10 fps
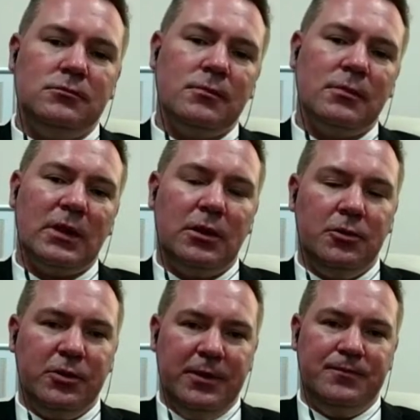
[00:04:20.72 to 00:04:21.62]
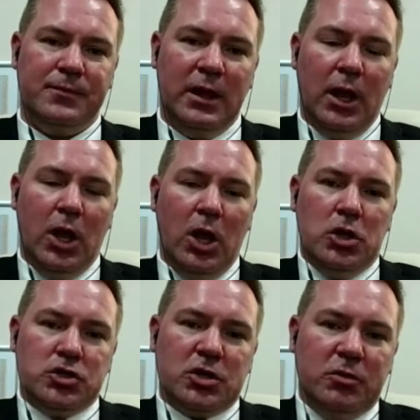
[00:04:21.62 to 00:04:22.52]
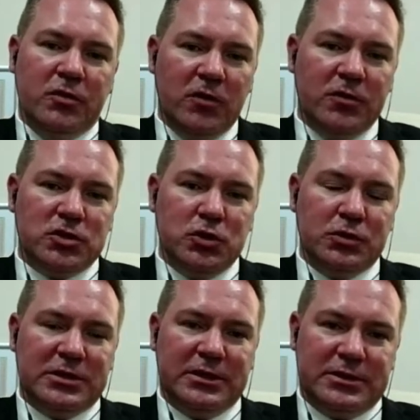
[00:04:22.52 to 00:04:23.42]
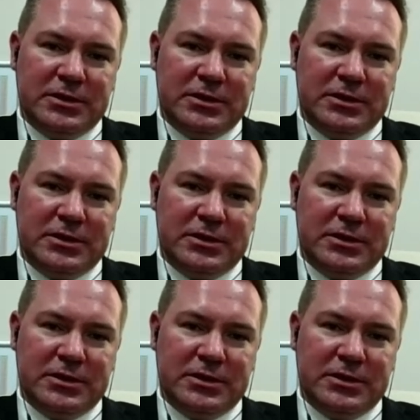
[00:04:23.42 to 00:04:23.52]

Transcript: Okay, so moving over to utilities.